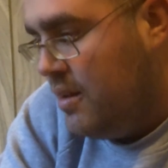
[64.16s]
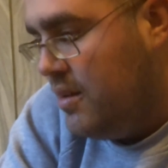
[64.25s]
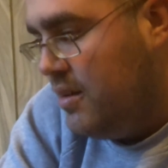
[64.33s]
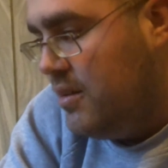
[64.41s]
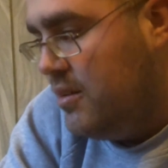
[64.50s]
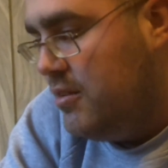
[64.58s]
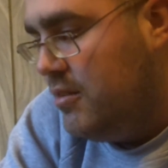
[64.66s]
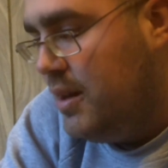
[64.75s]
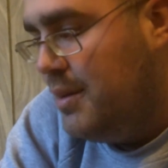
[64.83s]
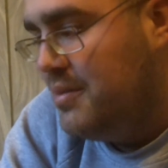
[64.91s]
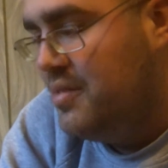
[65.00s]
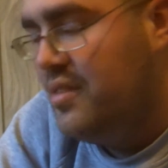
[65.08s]
Oh,
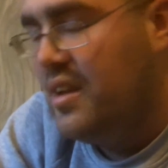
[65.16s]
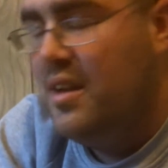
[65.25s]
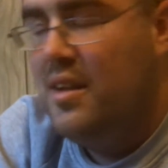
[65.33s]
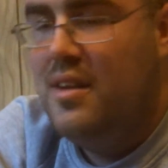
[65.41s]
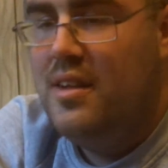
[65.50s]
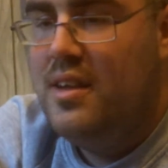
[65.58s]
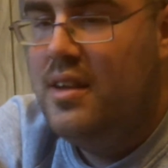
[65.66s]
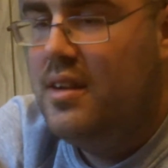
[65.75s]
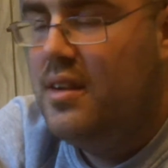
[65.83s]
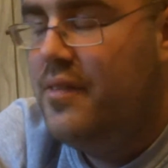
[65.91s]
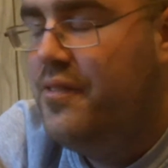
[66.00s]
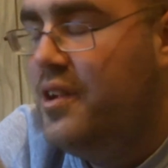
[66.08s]
I was thinking, you
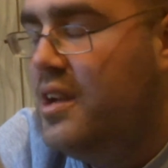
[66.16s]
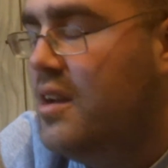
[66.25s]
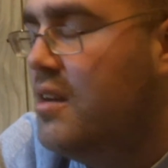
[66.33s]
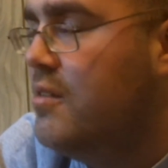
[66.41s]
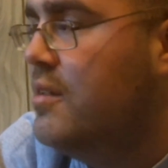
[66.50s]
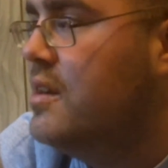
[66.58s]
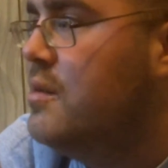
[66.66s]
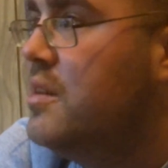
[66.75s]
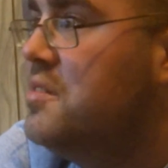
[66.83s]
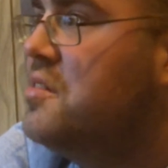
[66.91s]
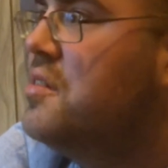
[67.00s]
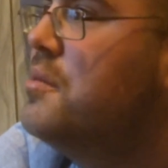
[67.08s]
know, the theater
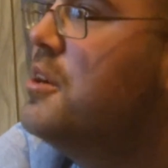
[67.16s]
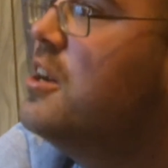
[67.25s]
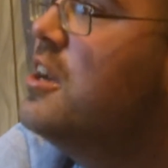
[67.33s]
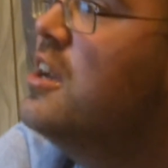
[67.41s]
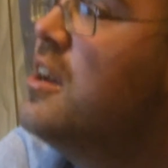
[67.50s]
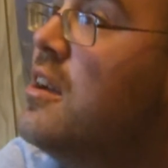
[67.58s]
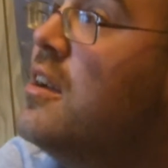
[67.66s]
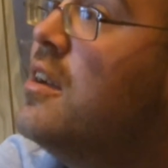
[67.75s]
interested me.